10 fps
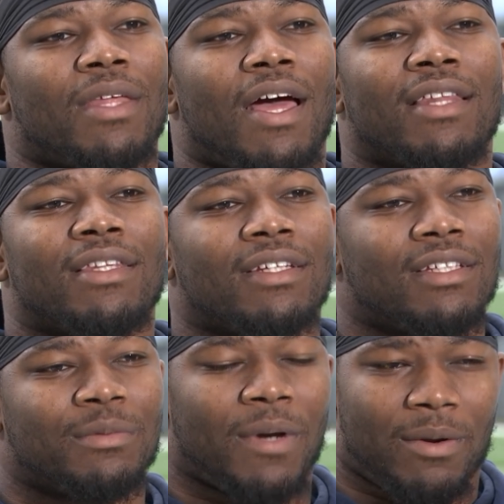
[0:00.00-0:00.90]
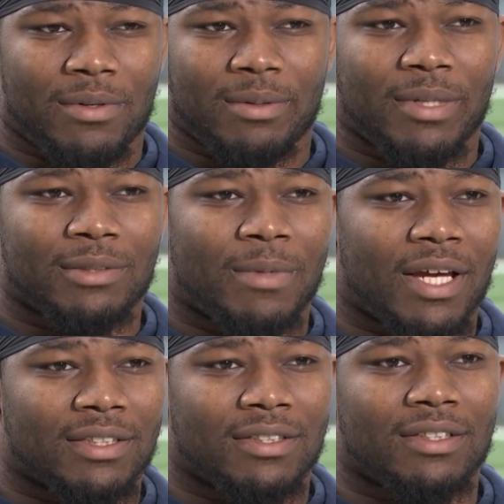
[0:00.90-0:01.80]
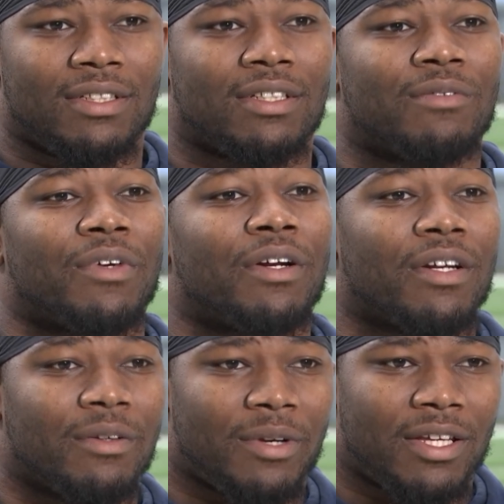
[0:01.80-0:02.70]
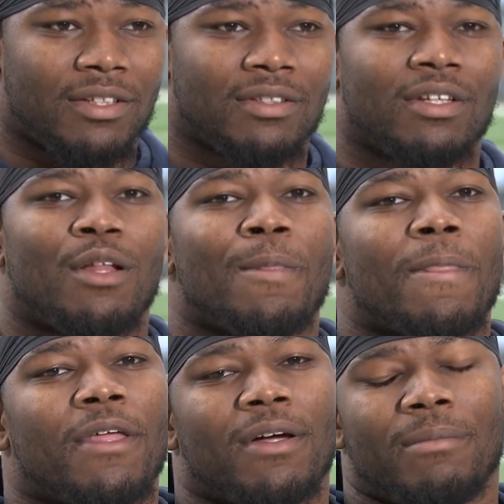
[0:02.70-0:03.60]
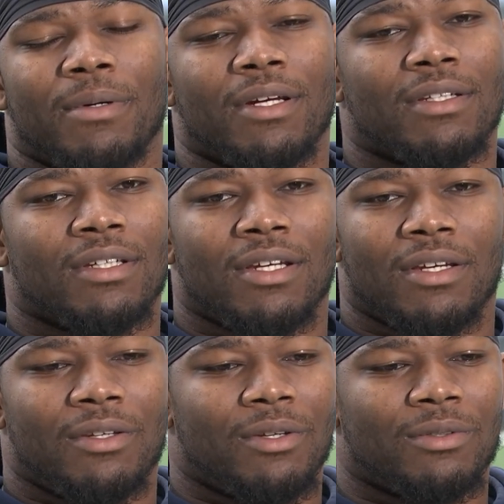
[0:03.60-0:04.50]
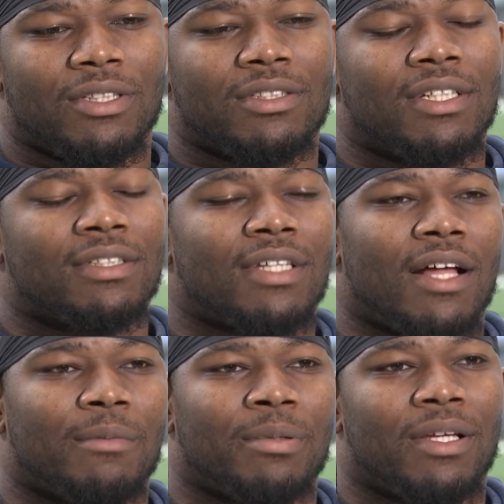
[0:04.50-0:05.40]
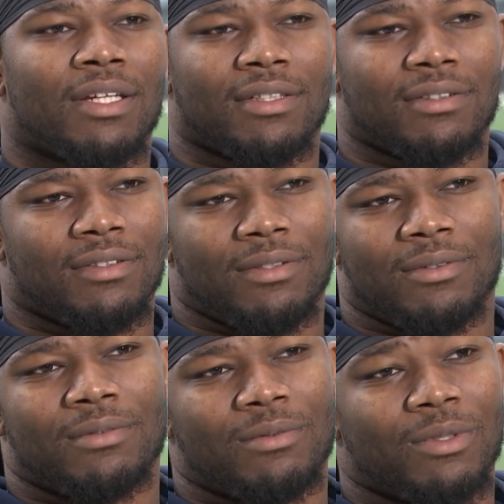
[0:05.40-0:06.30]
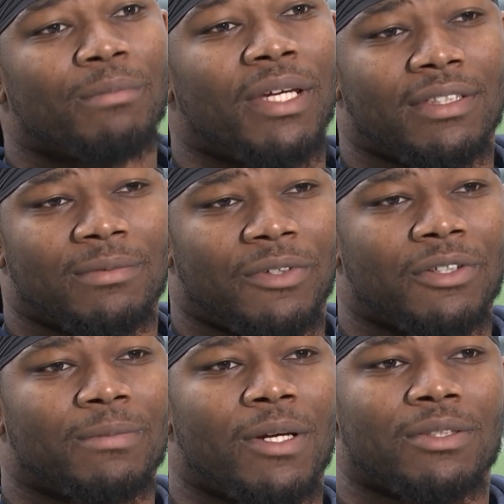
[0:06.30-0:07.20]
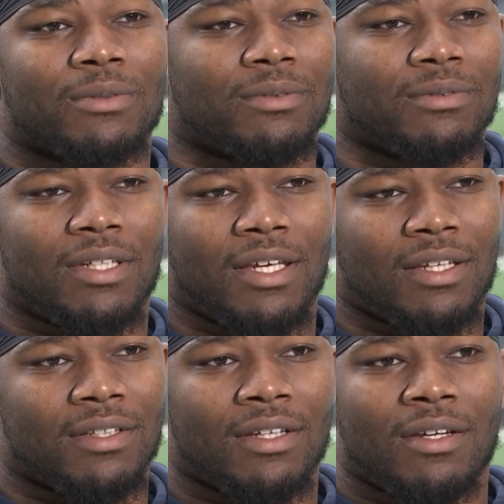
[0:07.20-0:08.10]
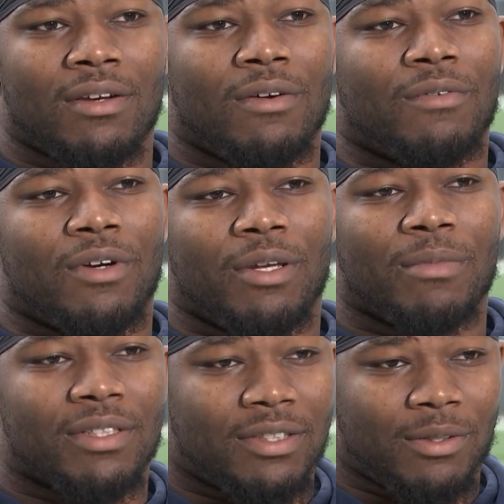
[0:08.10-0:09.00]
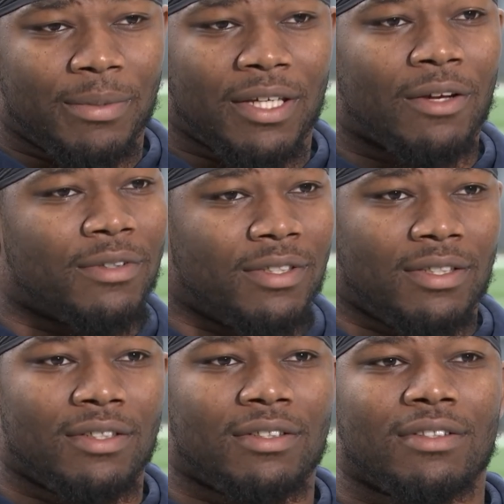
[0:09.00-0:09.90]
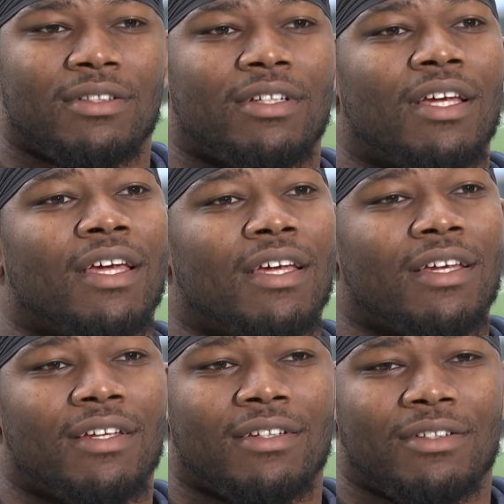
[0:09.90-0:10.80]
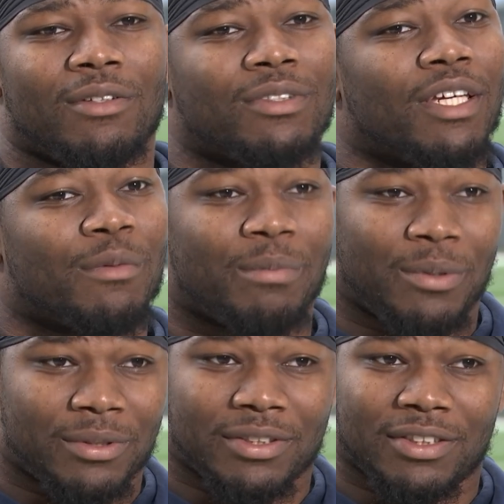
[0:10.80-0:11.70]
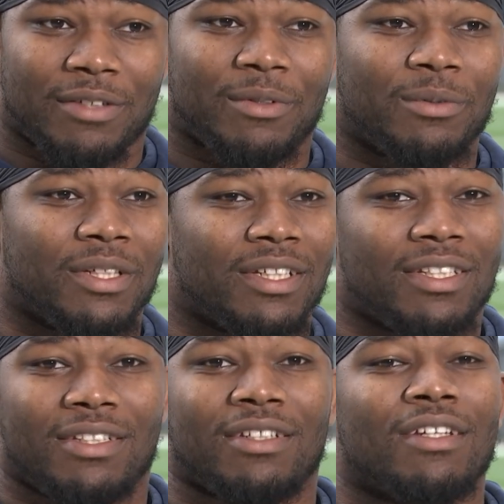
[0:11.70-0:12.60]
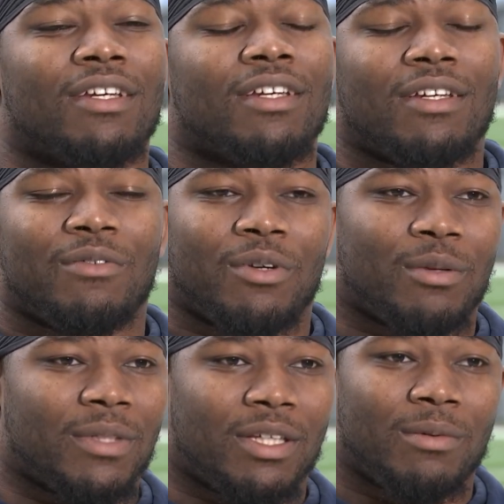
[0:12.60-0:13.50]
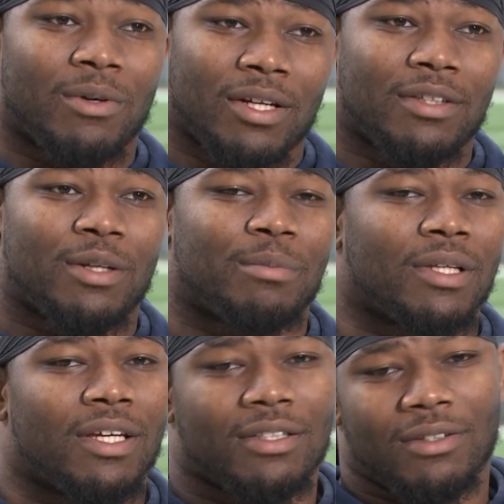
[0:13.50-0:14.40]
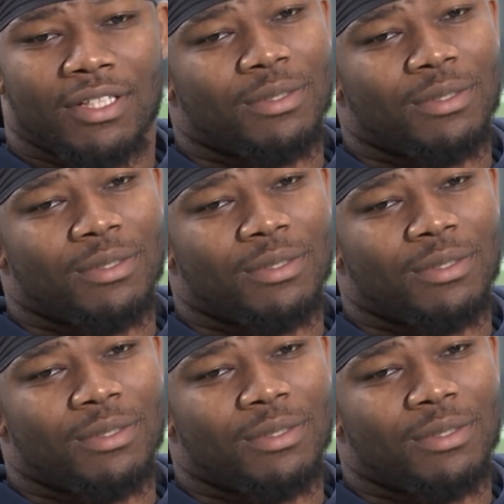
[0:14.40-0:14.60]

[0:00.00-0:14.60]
I think he's probably one of the best backs in the league, very underrated. But, you know, just his style of play, you know, what makes him very special. And for him to still be healthy and, you know, take bruisings every week, and for him to keep going out there and playing, you know,